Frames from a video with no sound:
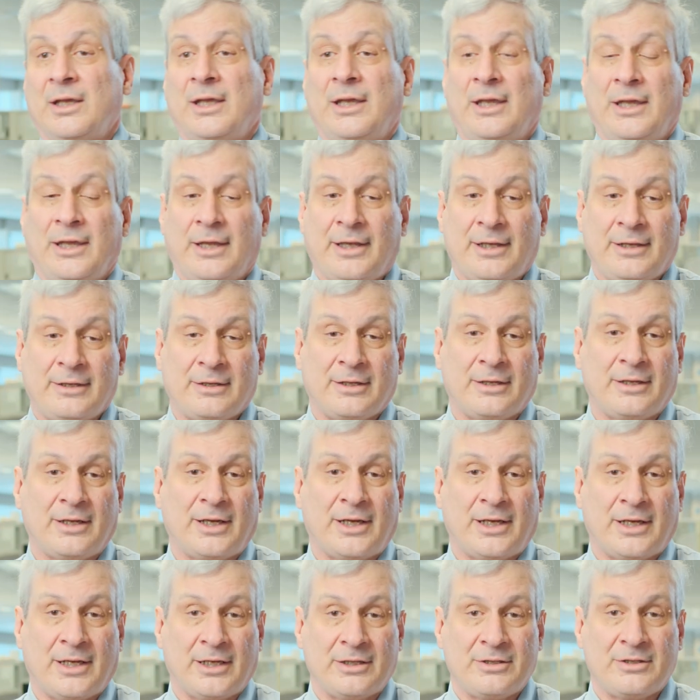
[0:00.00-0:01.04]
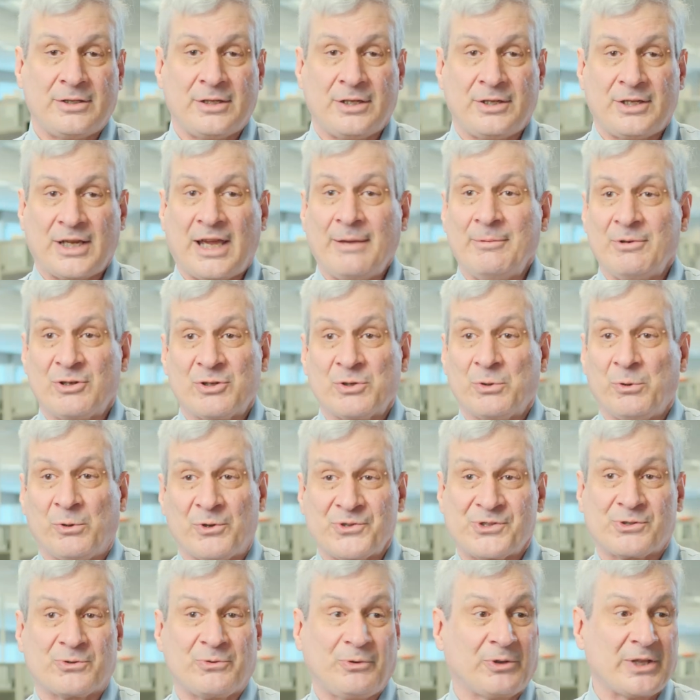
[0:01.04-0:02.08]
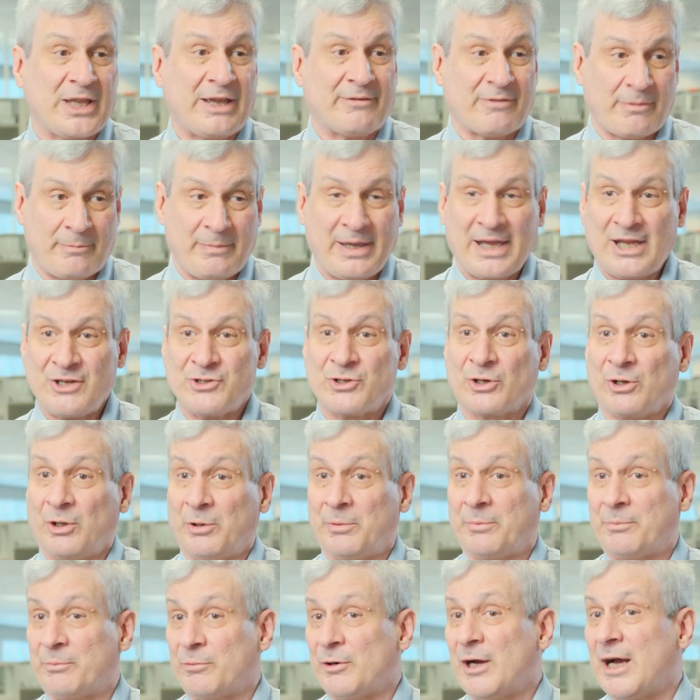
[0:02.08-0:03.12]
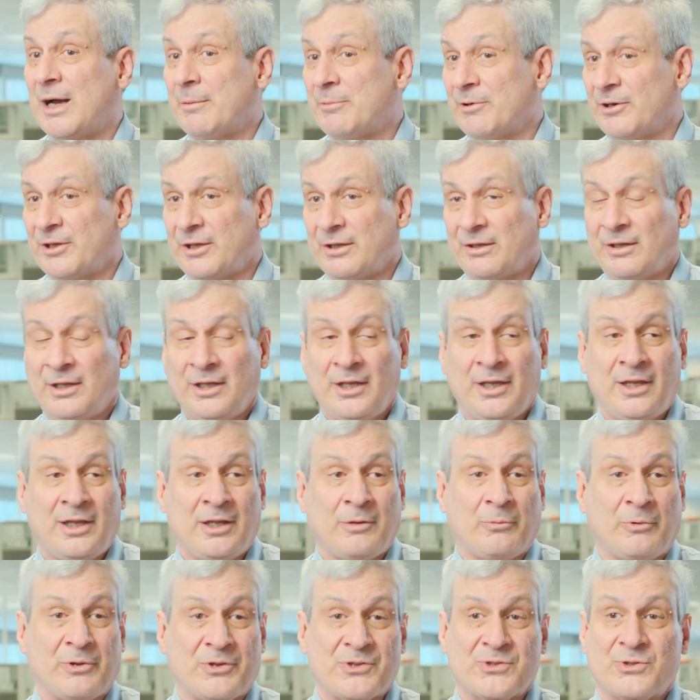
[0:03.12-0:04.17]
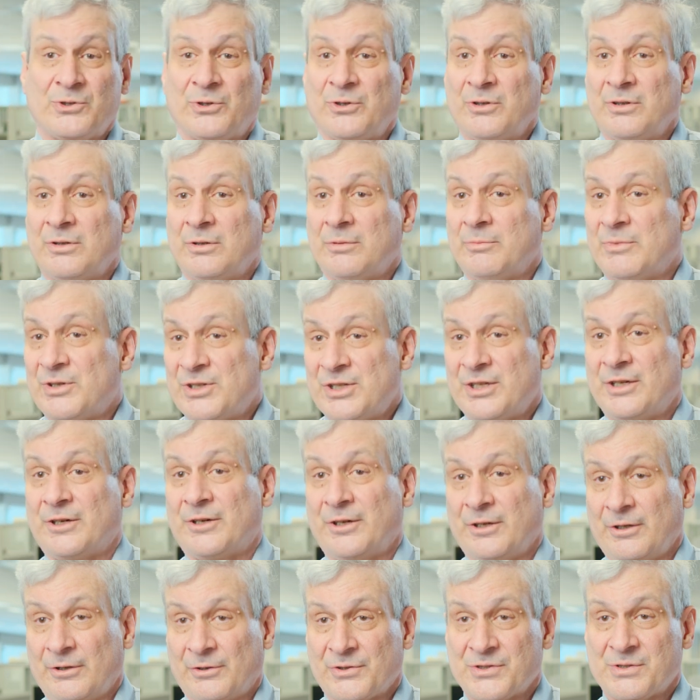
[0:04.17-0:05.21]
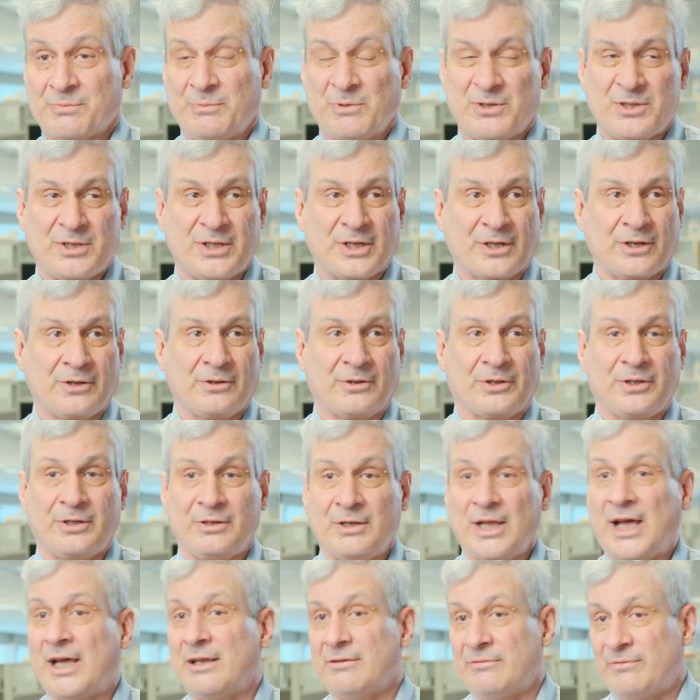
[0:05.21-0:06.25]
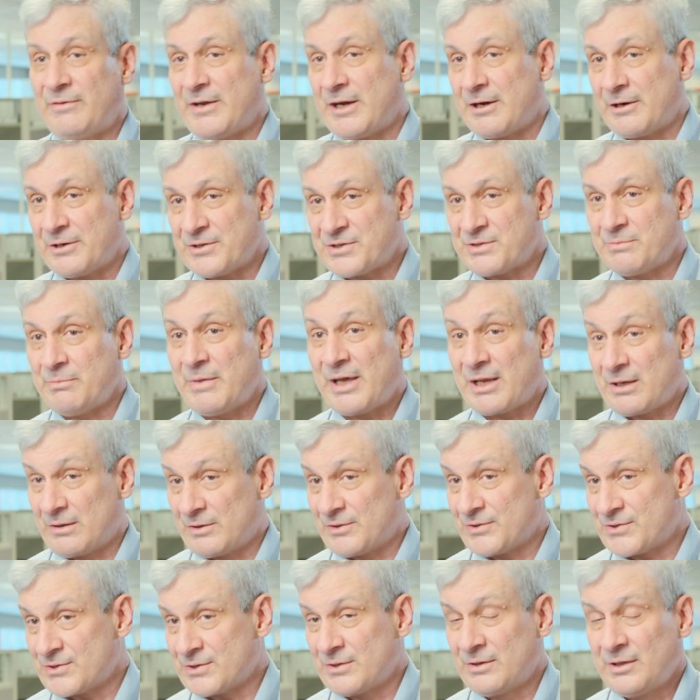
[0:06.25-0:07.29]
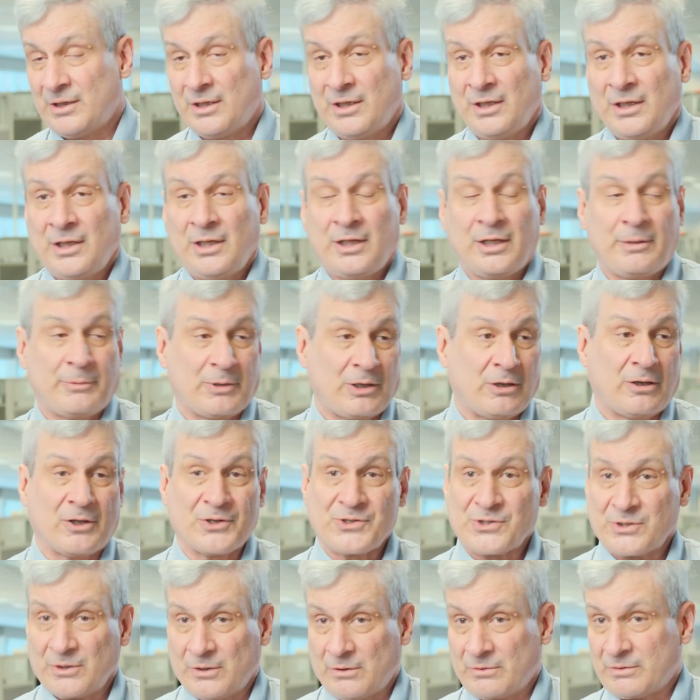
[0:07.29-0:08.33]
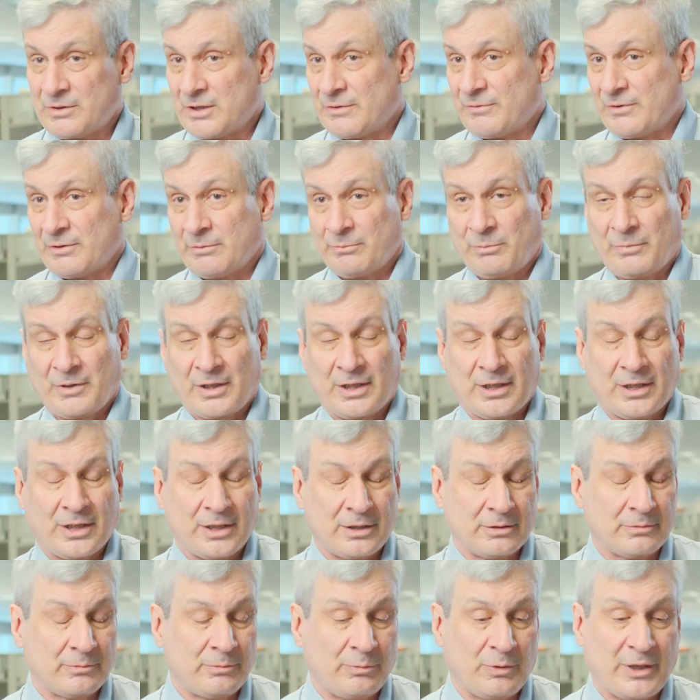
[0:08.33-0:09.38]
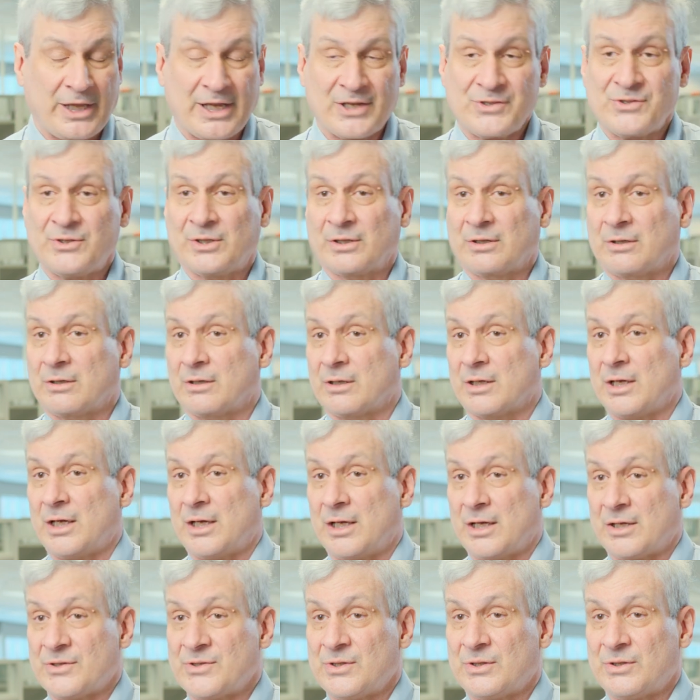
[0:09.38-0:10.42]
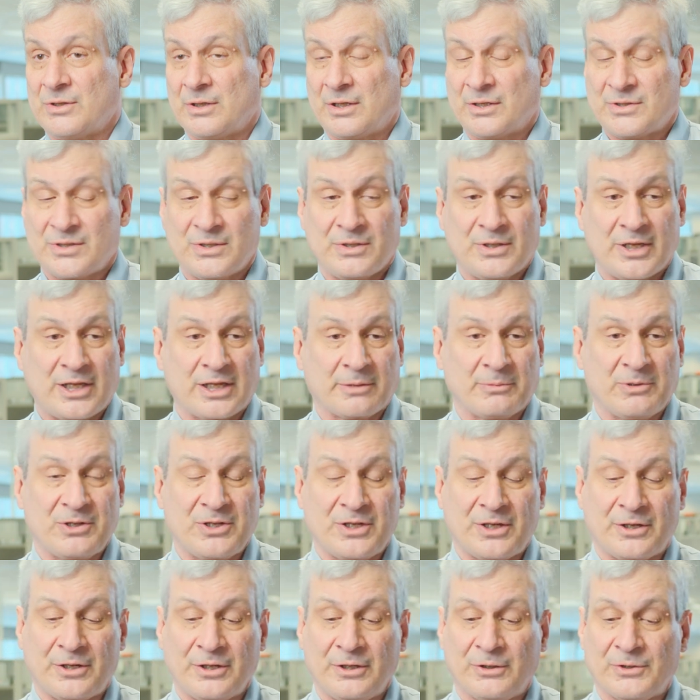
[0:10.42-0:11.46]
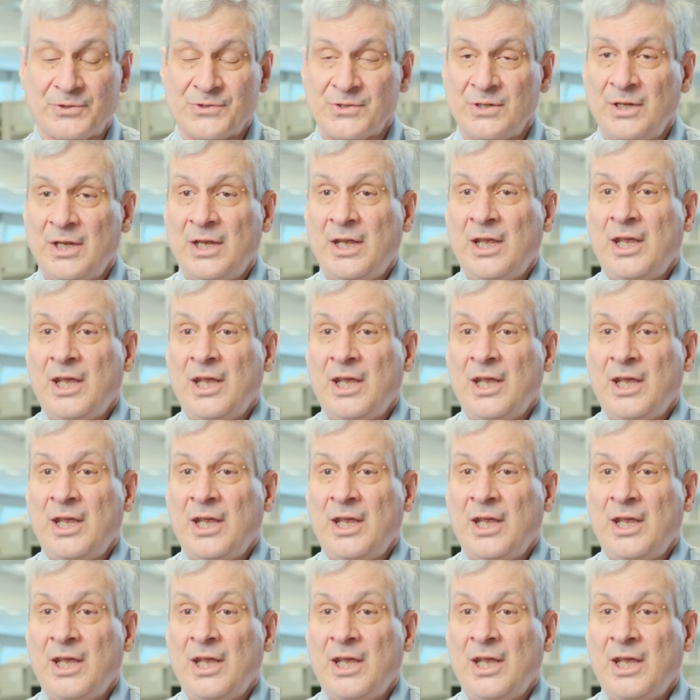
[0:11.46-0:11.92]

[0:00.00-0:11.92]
And uh, diamond tools really have a magical property with certain materials, particularly non-ferrous metals, but also different uh, plastic uh, synthetic materials,